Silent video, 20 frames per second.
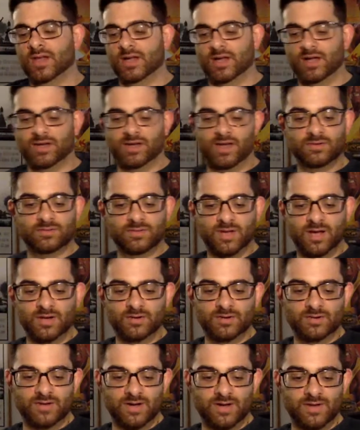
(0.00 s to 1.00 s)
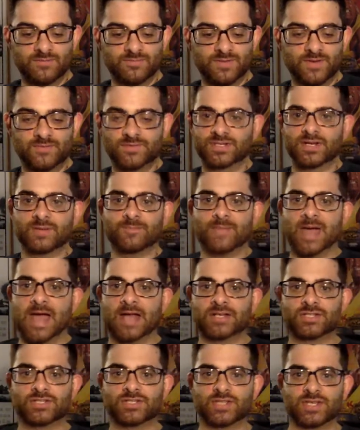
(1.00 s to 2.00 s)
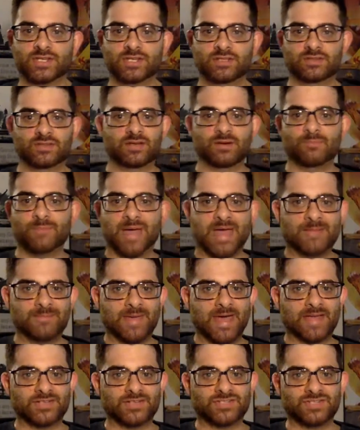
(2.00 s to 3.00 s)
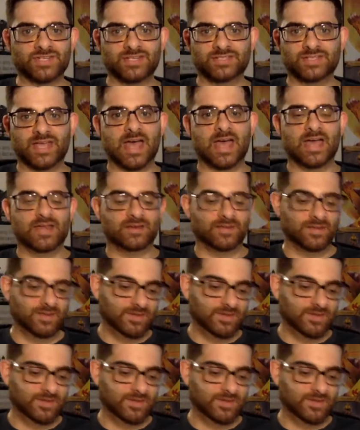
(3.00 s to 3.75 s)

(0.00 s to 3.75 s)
I've never seen a match that he, a bad match that he's had,